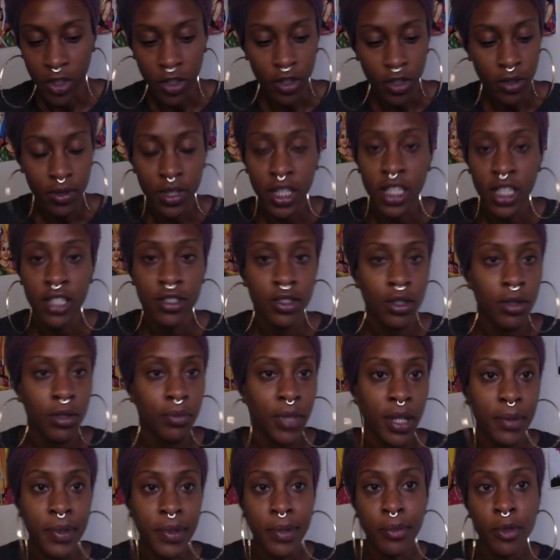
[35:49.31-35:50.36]
things are
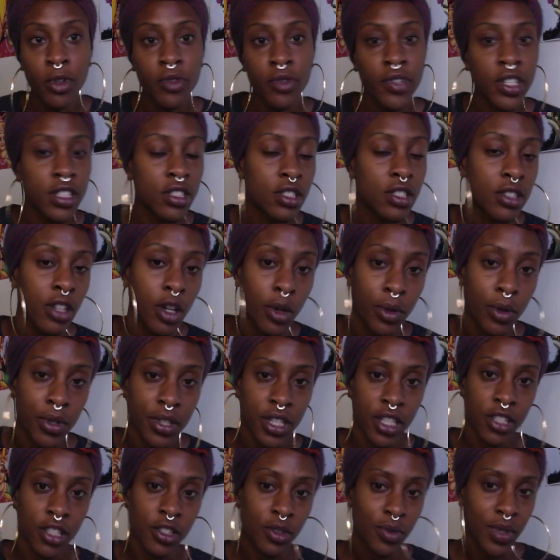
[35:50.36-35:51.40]
maybe moving slower
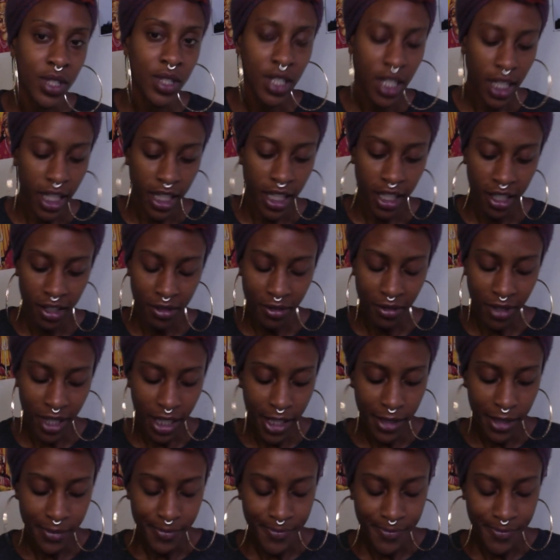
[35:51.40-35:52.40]
than you would like, right?